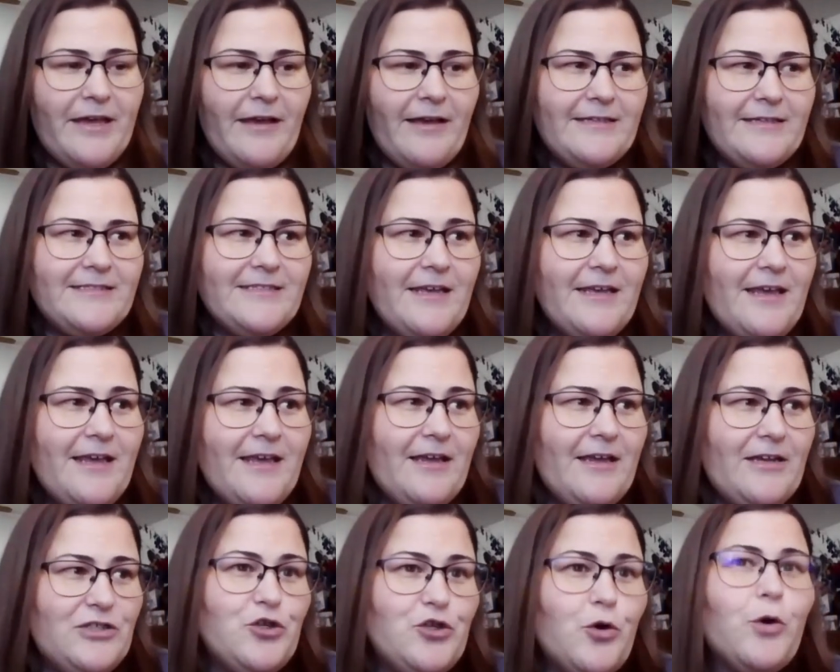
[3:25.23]
because
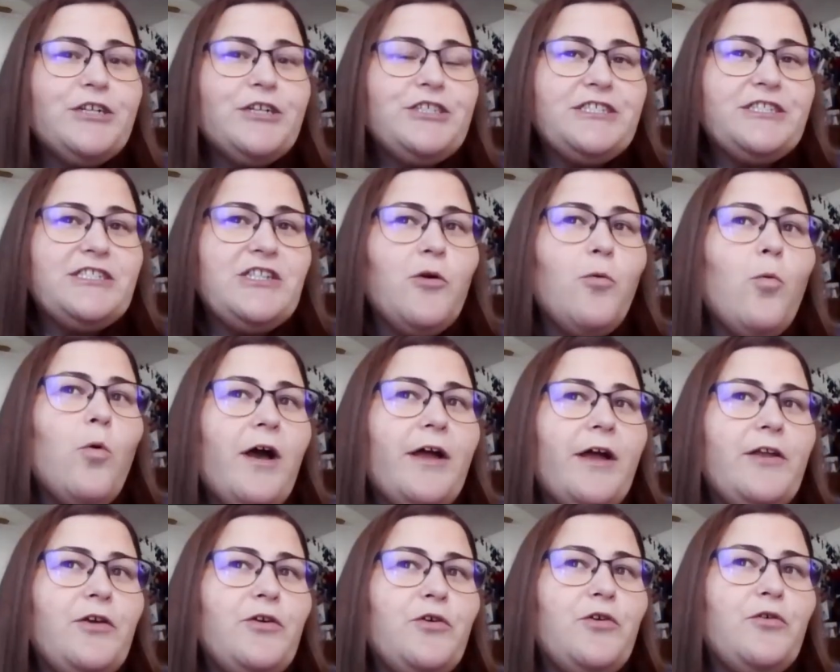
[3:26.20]
George is the
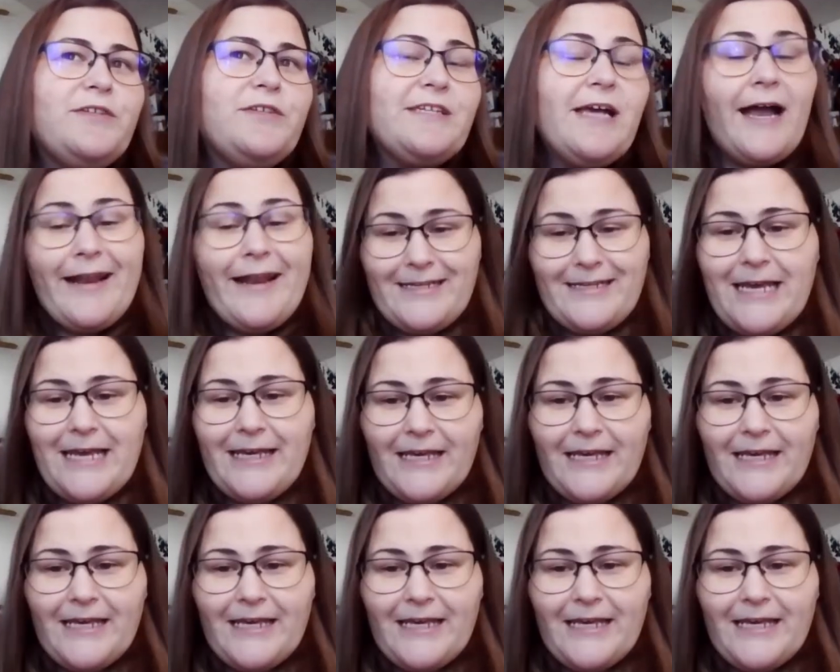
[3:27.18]
one who is kind of